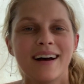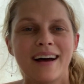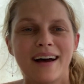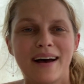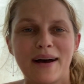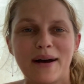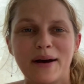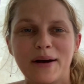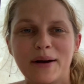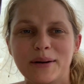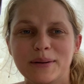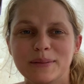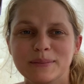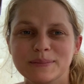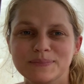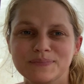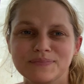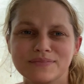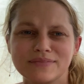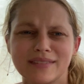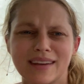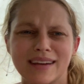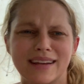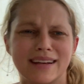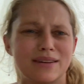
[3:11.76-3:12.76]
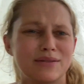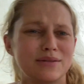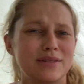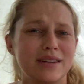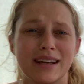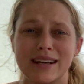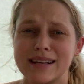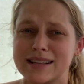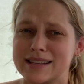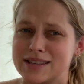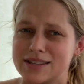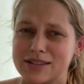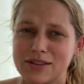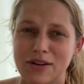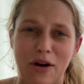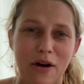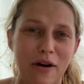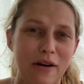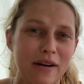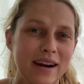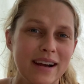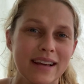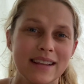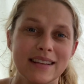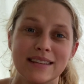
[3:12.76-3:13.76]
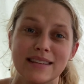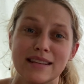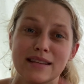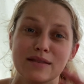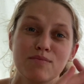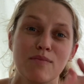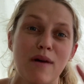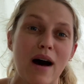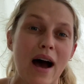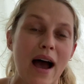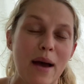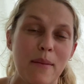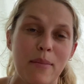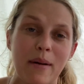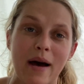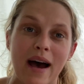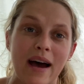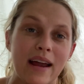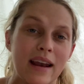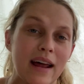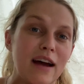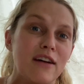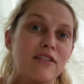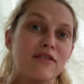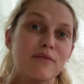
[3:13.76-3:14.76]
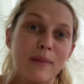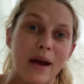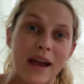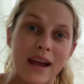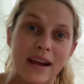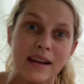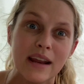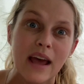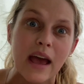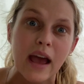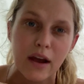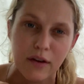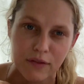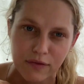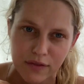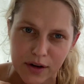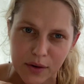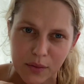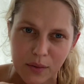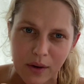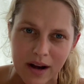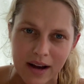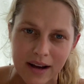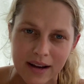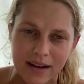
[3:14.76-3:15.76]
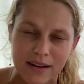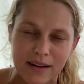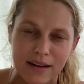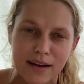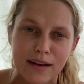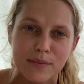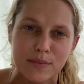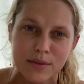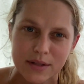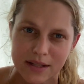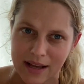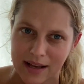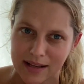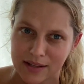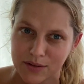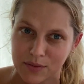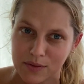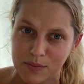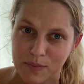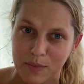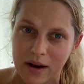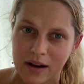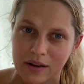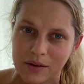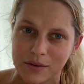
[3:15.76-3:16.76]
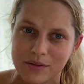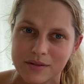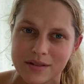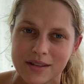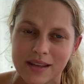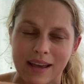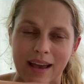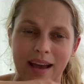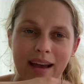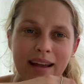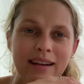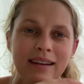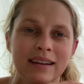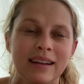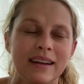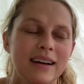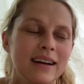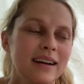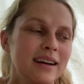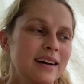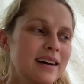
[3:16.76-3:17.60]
And I was like, sorry, this is my bad. I've made everyone obsessed with Puggles again.